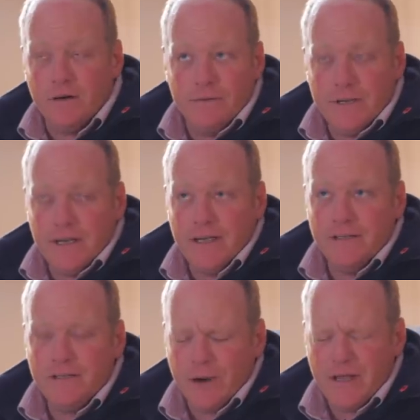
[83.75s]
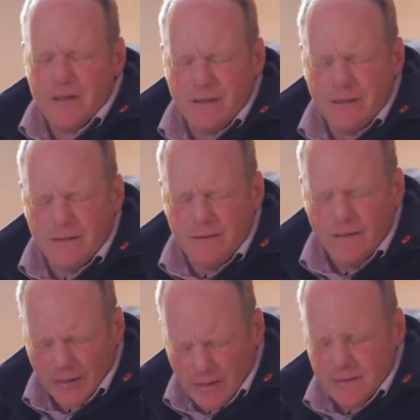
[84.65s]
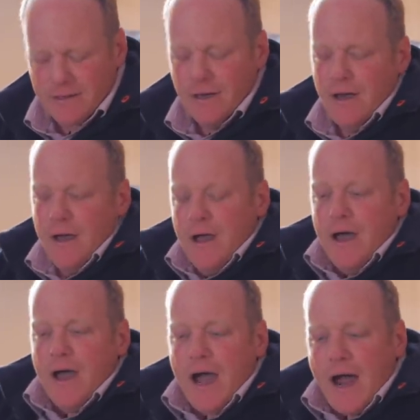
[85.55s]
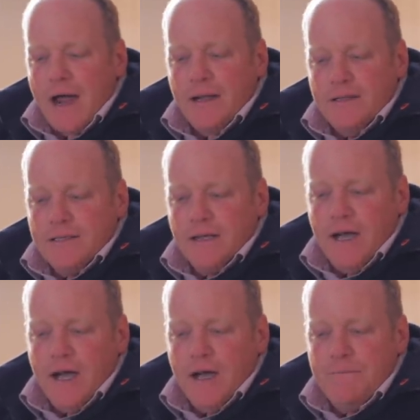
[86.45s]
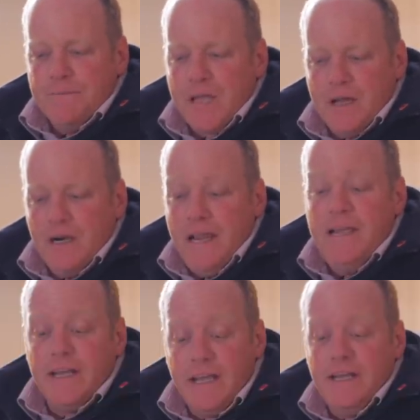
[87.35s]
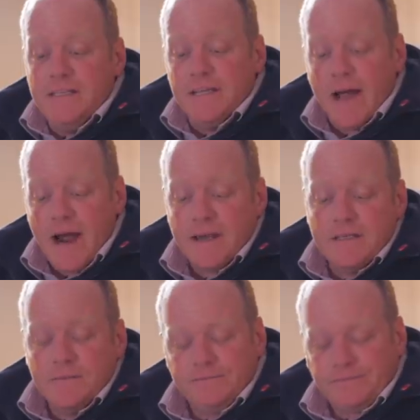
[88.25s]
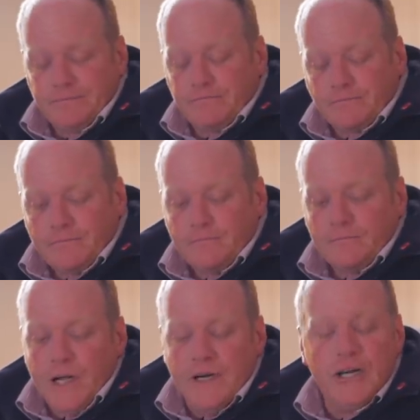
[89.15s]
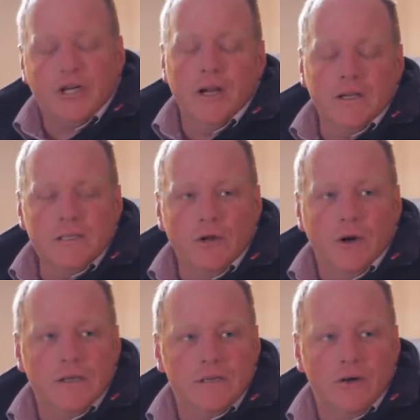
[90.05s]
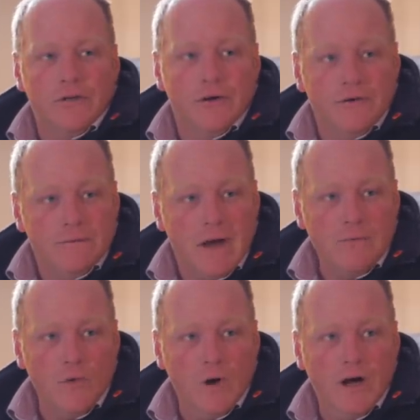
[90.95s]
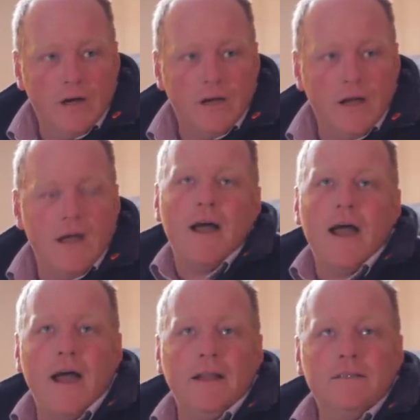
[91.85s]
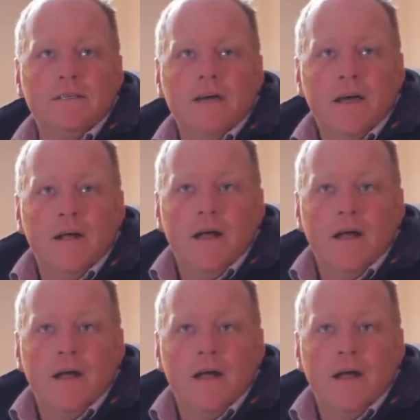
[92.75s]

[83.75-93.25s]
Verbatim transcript: I can't remember the date. 29th. 29th. And um, leading into that, Natural England's lawyers had gone through some paperwork and